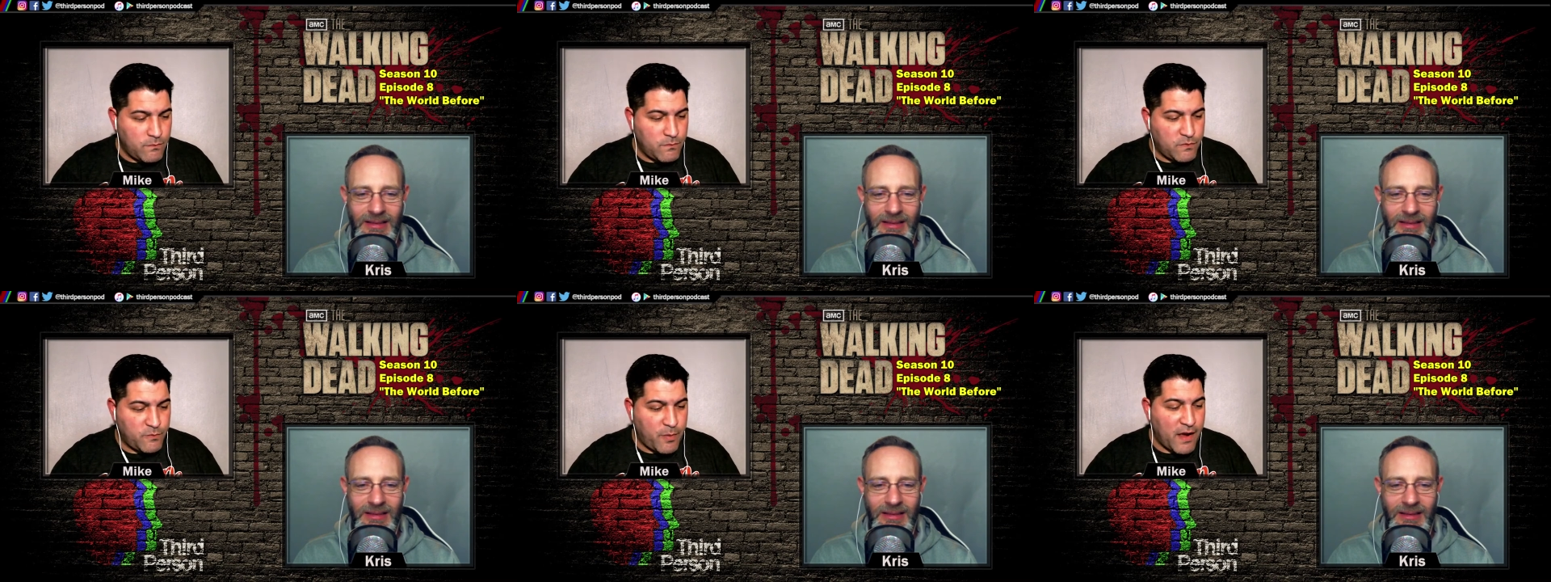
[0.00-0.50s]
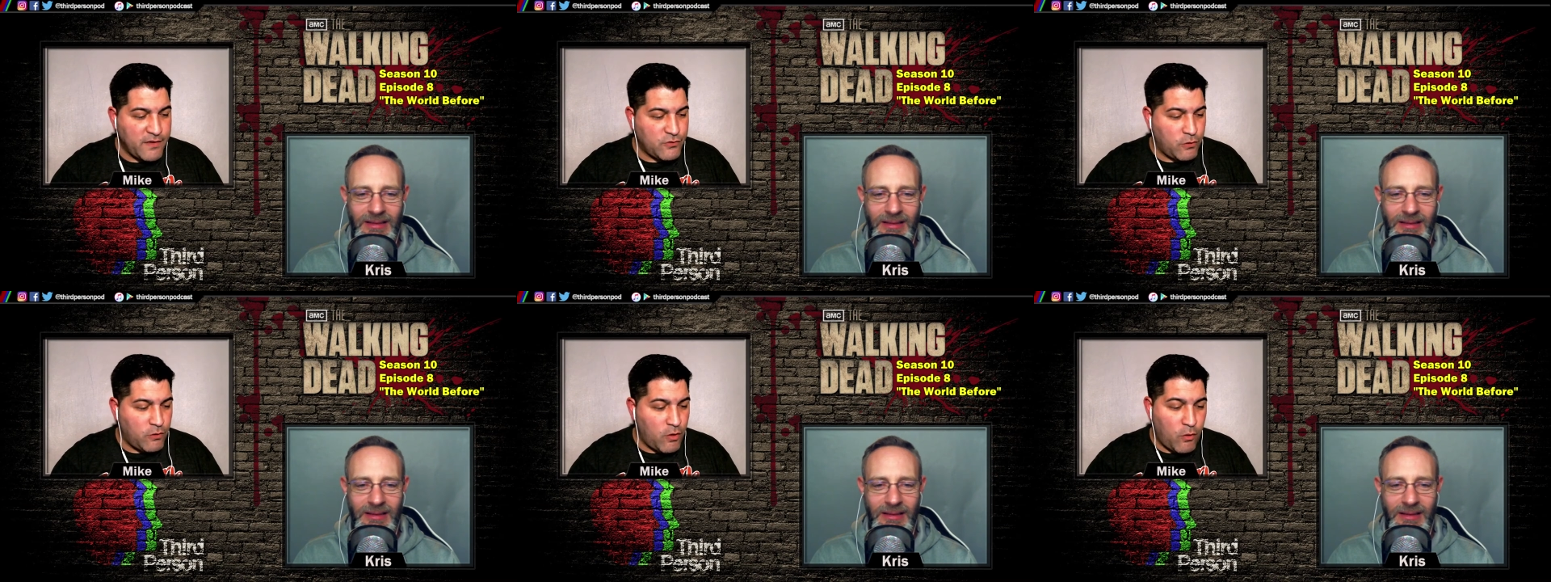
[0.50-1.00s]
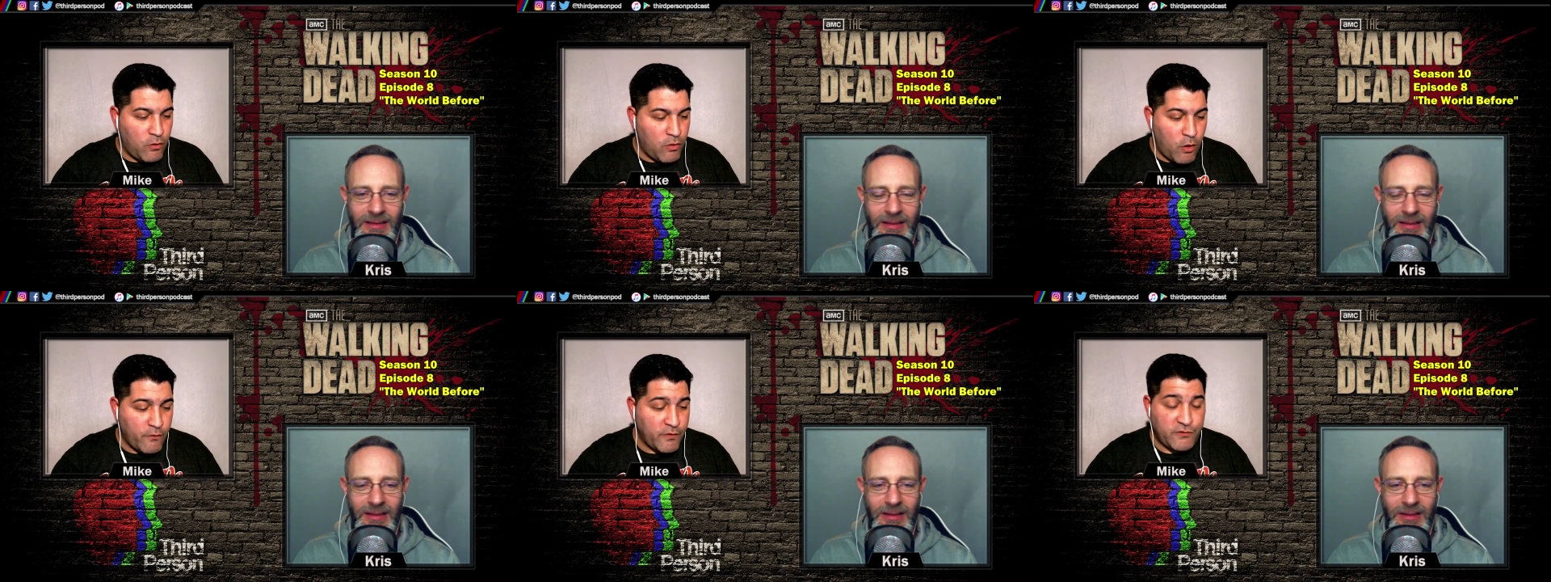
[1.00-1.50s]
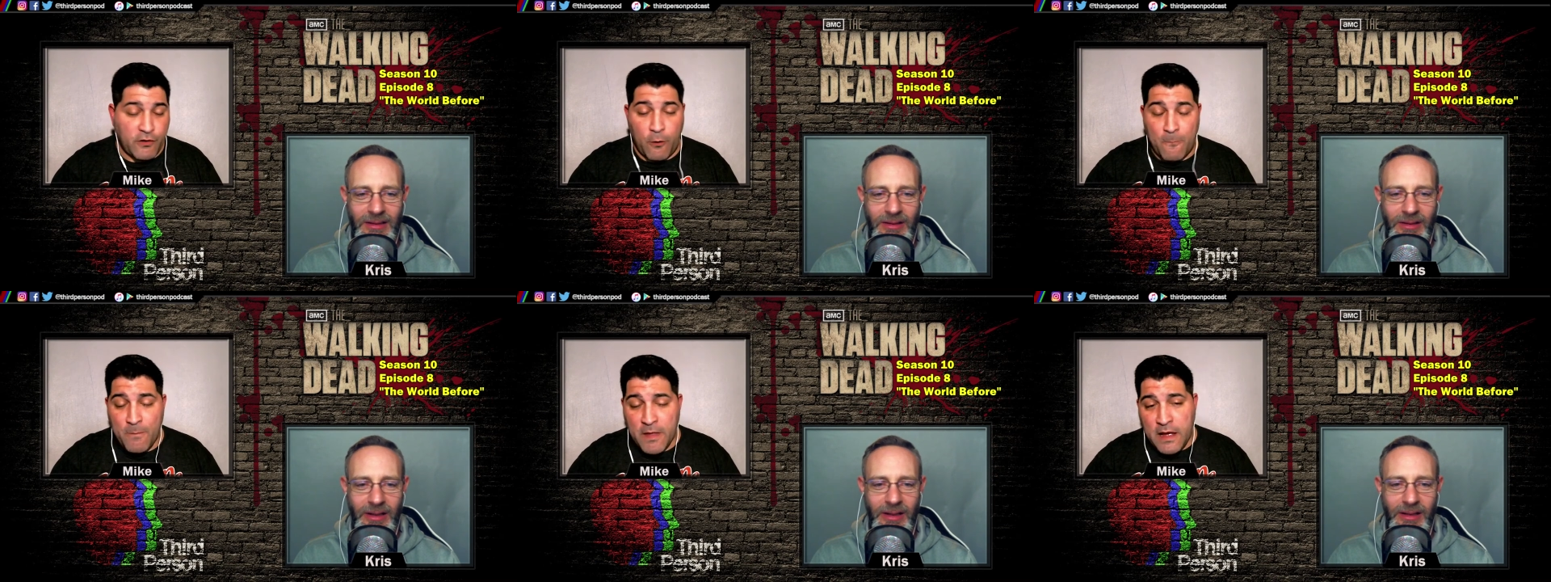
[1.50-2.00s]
Speaker 1: spies all, all over. So yeah. a